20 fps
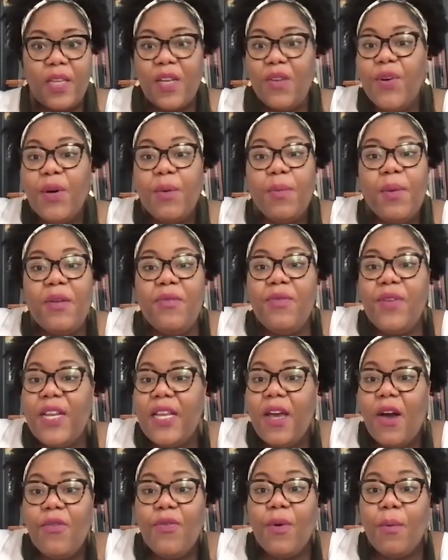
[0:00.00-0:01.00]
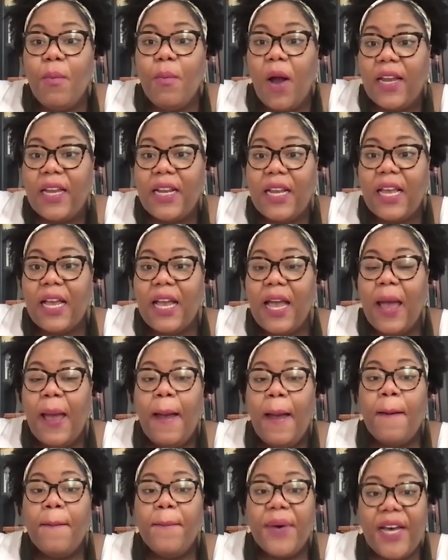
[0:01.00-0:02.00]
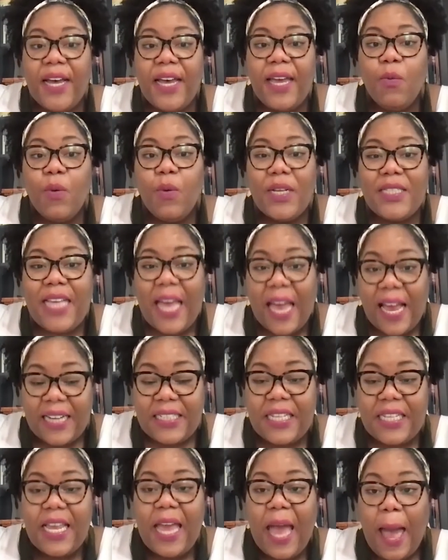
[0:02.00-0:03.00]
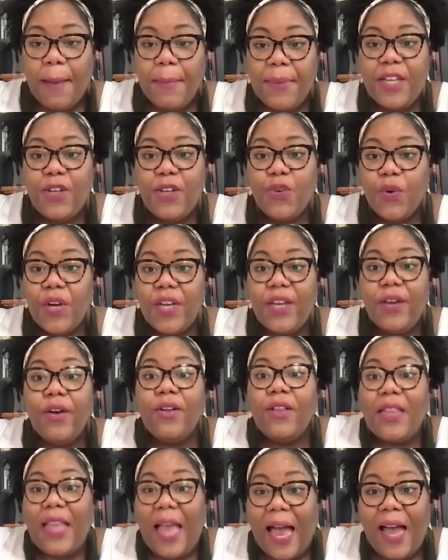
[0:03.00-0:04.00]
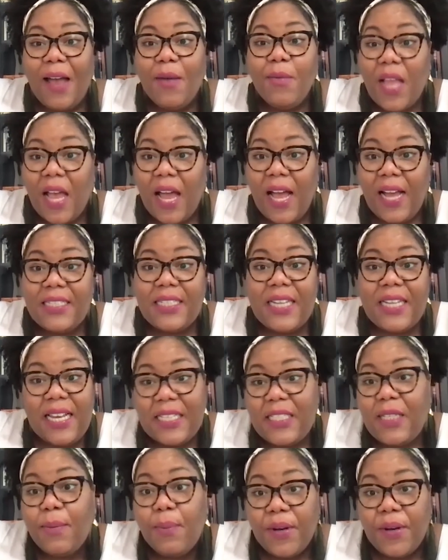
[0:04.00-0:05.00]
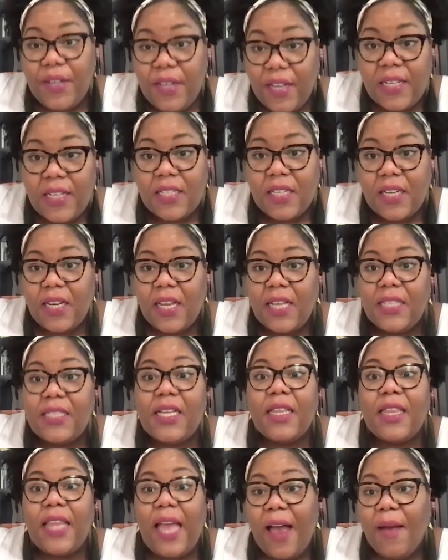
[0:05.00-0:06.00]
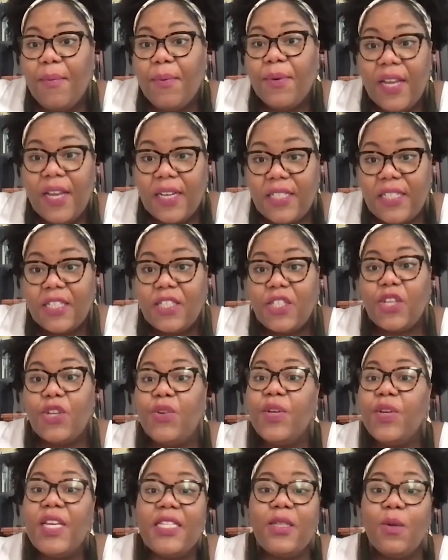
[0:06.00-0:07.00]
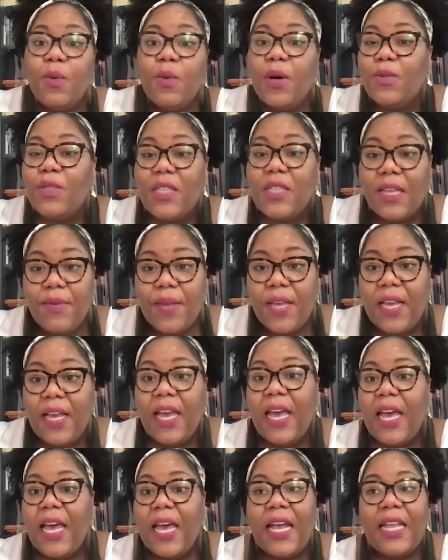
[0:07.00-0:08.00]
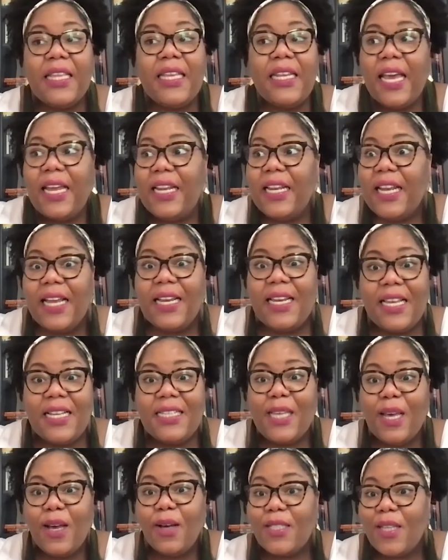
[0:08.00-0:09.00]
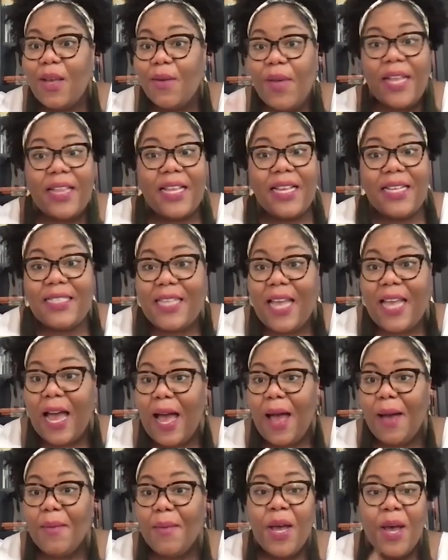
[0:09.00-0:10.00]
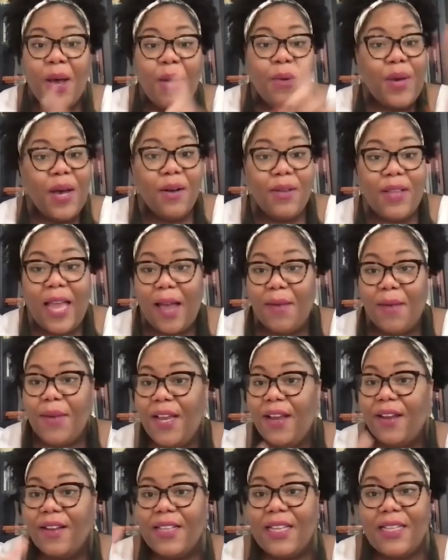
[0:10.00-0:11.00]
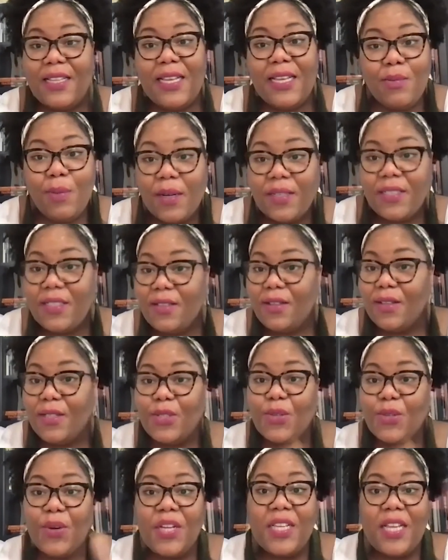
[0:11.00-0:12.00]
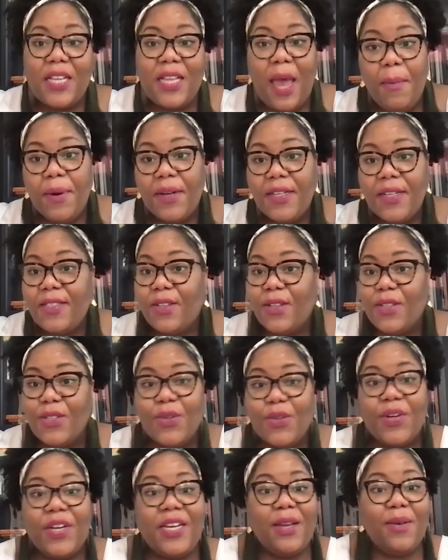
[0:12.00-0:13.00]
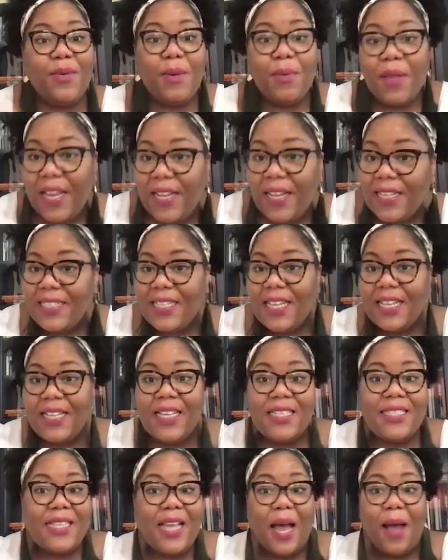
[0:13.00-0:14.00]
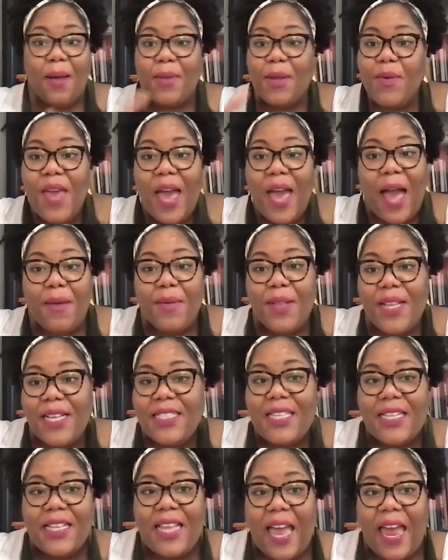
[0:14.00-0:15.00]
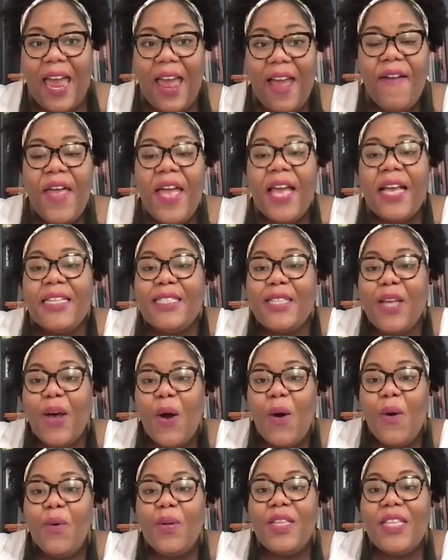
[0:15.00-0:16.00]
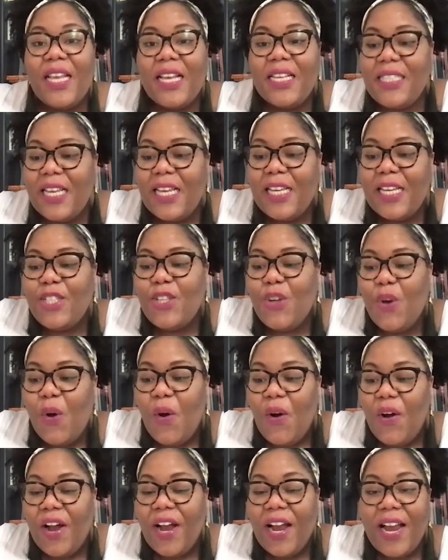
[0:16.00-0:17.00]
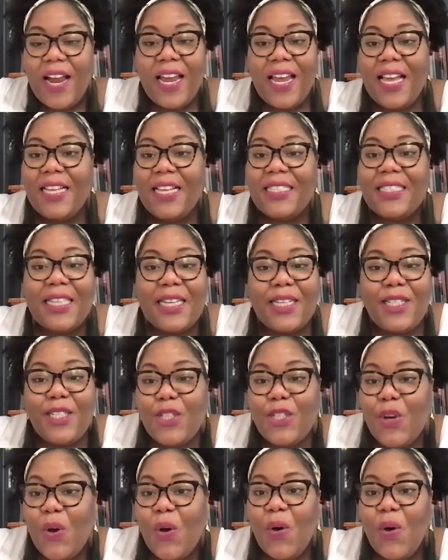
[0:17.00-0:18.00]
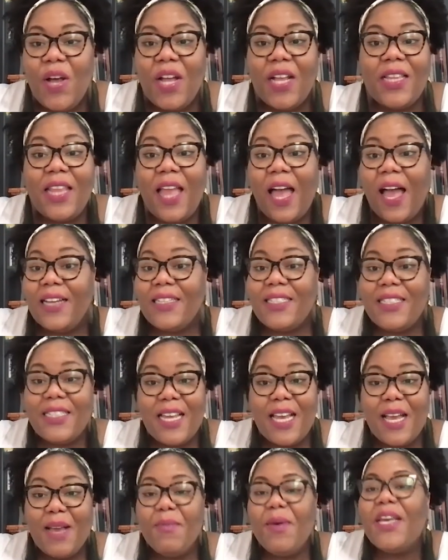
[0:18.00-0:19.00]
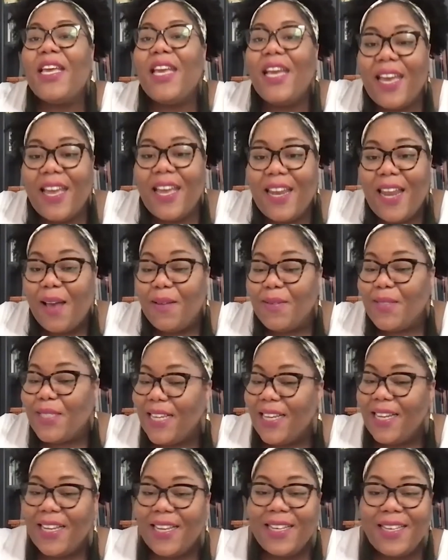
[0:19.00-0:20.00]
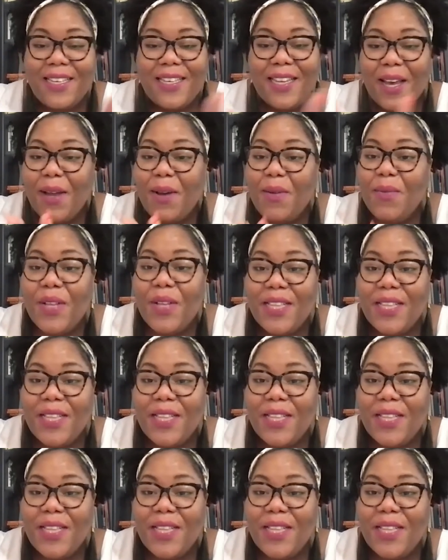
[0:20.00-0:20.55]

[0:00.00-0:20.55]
filming a video for marketing. But what's actually happening during your live launch is a production. It's a live production. So you need someone who's living in the day-to-day details of, at this time, we go live here, then this person's on the screen, then that person's on the screen, then we play this at this time, then we have this and that. So this is your essential launch team. Again, I've seen it done with